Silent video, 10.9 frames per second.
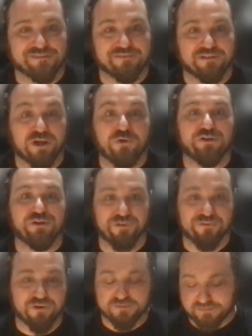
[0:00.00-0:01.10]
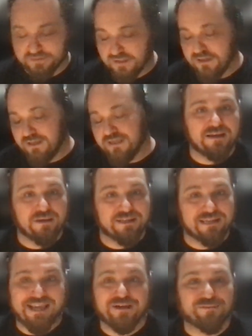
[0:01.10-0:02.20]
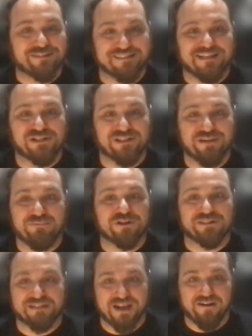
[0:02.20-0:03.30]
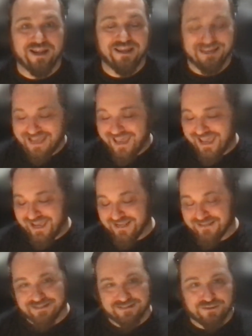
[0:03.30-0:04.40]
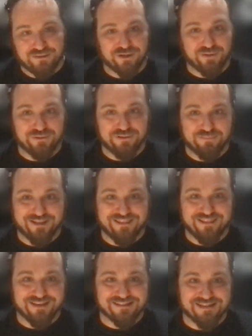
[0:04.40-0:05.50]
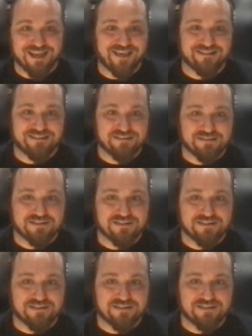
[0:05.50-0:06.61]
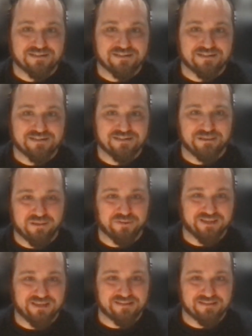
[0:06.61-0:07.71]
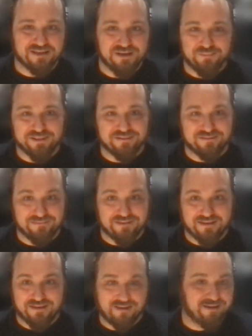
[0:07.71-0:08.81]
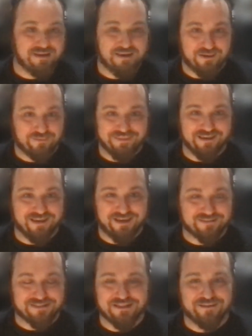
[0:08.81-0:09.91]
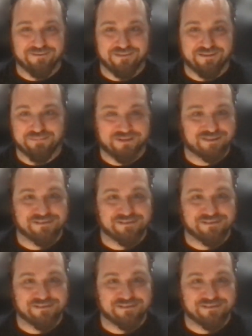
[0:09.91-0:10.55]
of the known universe. Kato is essentially a mercenary, and you might think it's nice to hand people over to the police, but I don't think I have to tell you that the police